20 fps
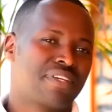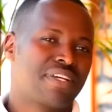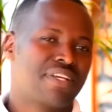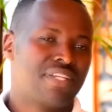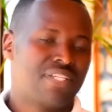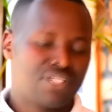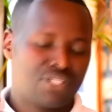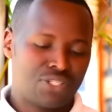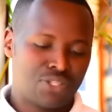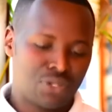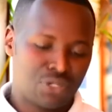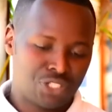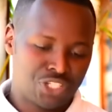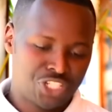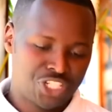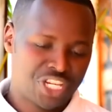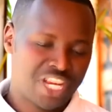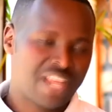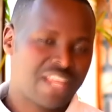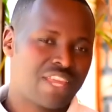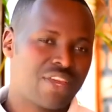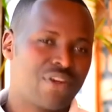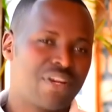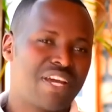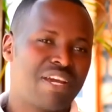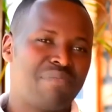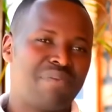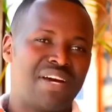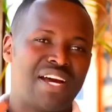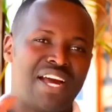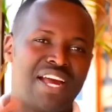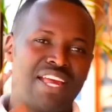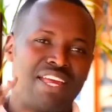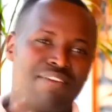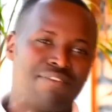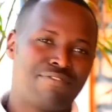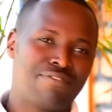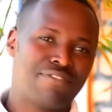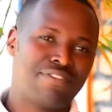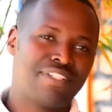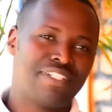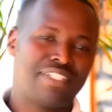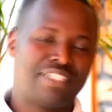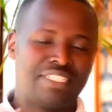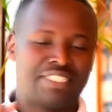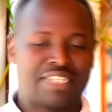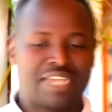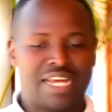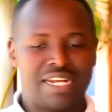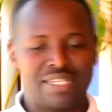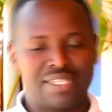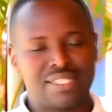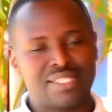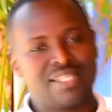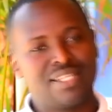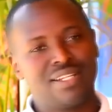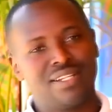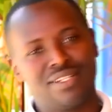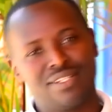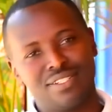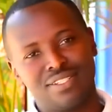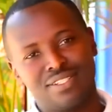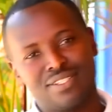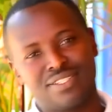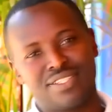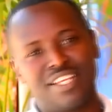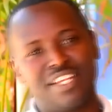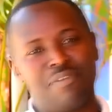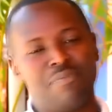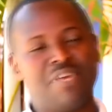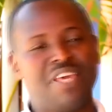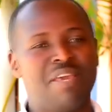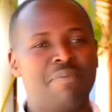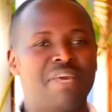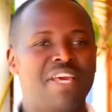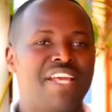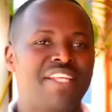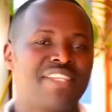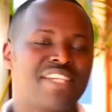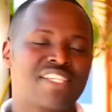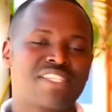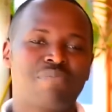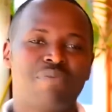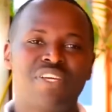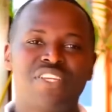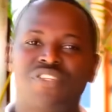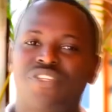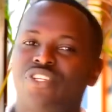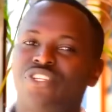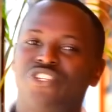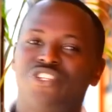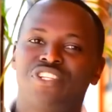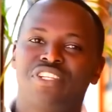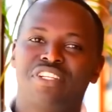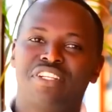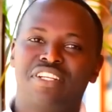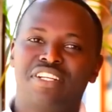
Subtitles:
So check your number. If it can still send me a text message,